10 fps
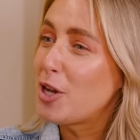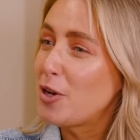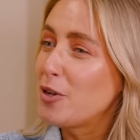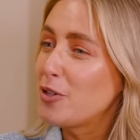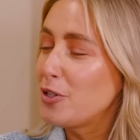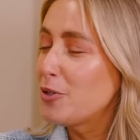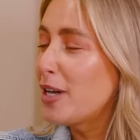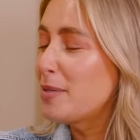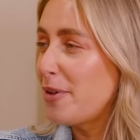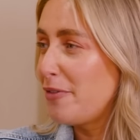do you
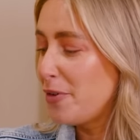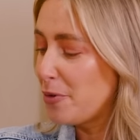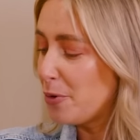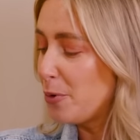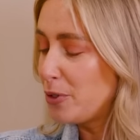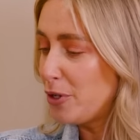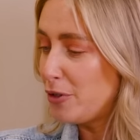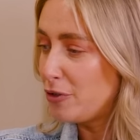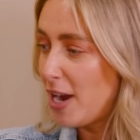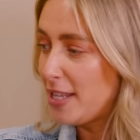guys both feel that also
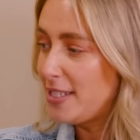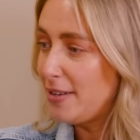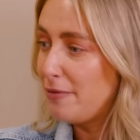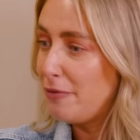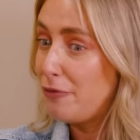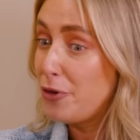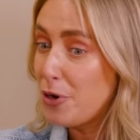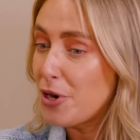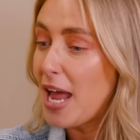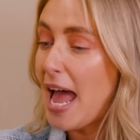the trends in
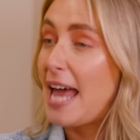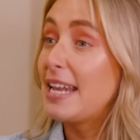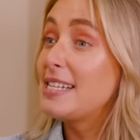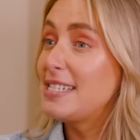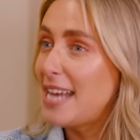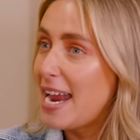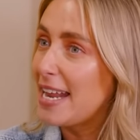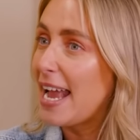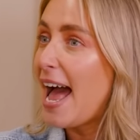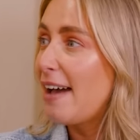food and
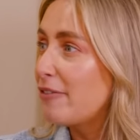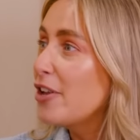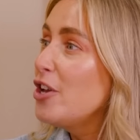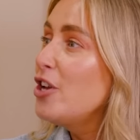entertaining have